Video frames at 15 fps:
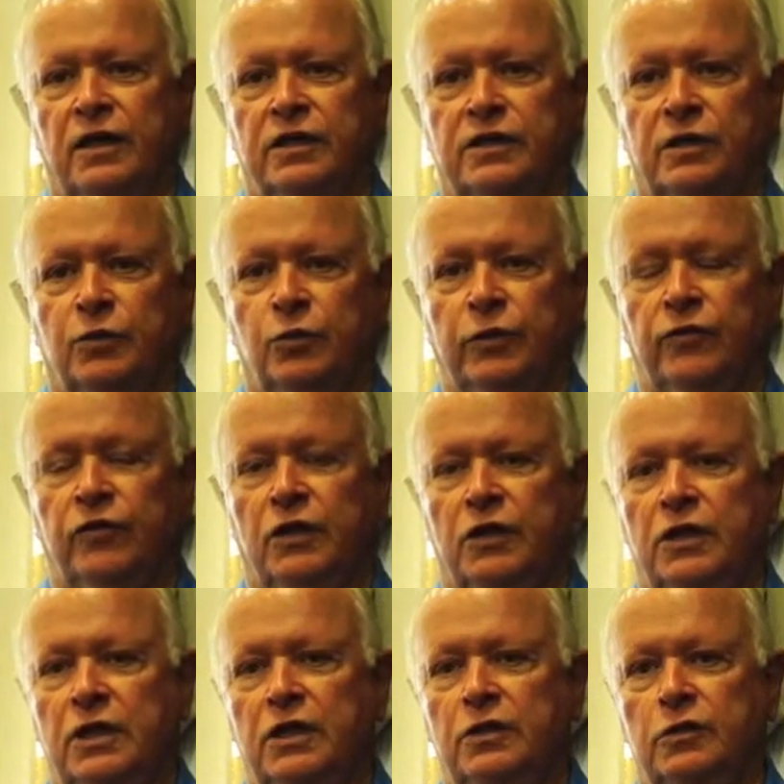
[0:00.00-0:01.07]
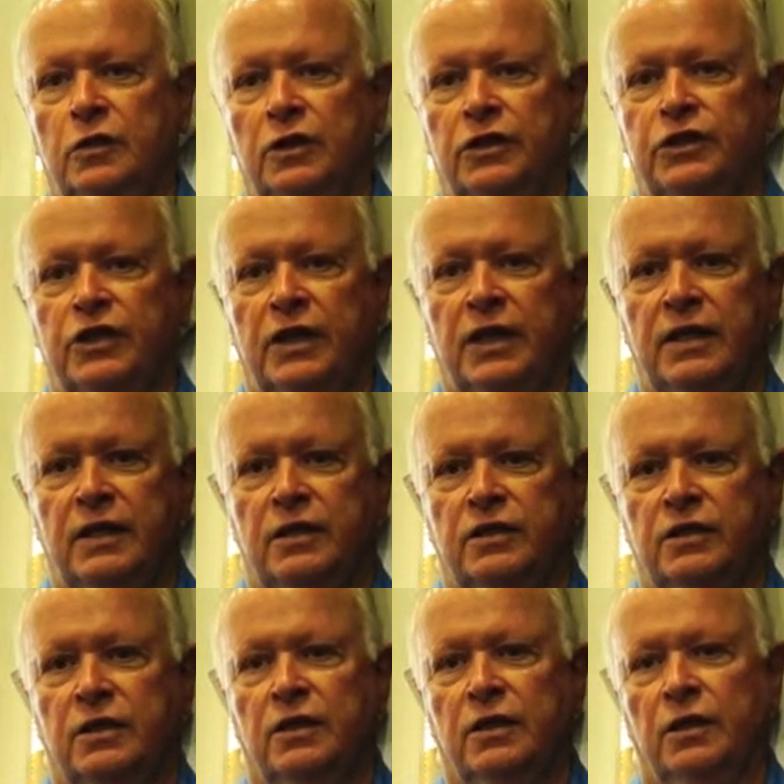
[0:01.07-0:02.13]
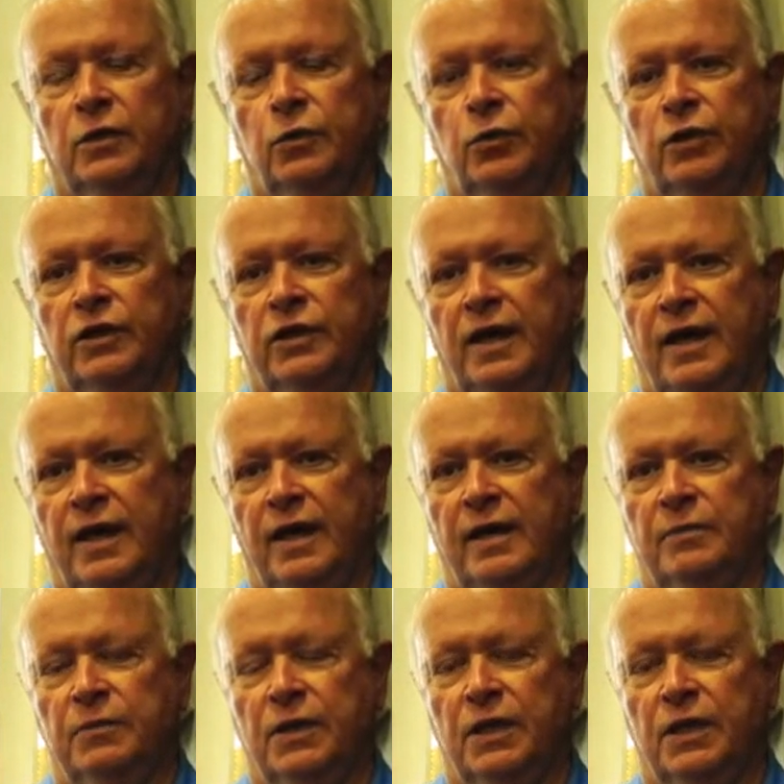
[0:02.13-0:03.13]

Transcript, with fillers: is that we've continually changed with time.